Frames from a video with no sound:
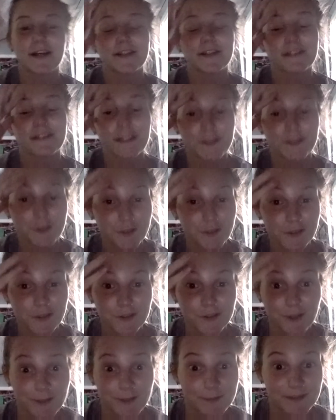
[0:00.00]
Like due to the
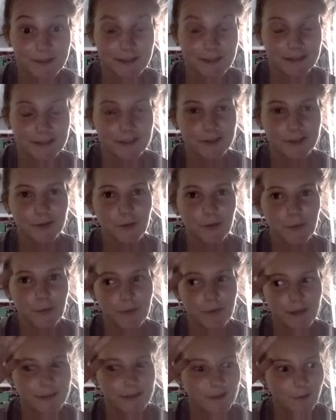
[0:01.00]
circumstances
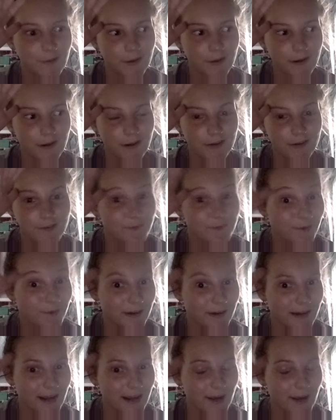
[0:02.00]
that's going on right
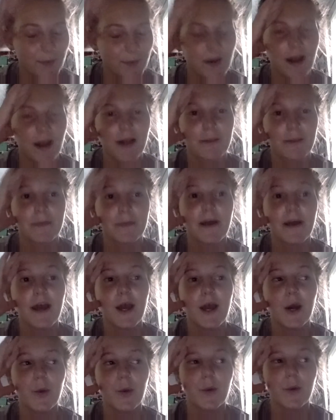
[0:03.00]
now,
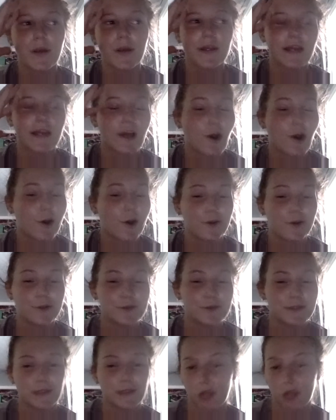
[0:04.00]
we like aren't
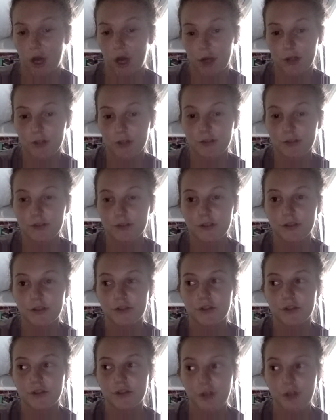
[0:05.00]
using lockers,
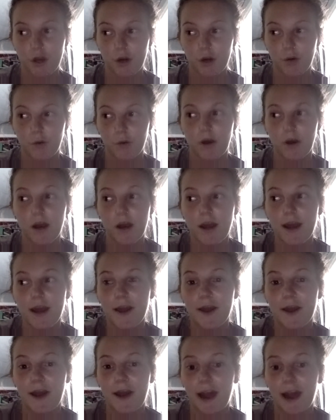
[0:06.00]
so
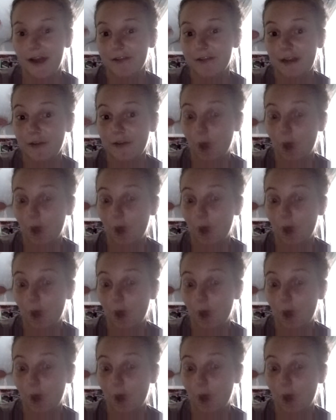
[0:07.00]
I have to have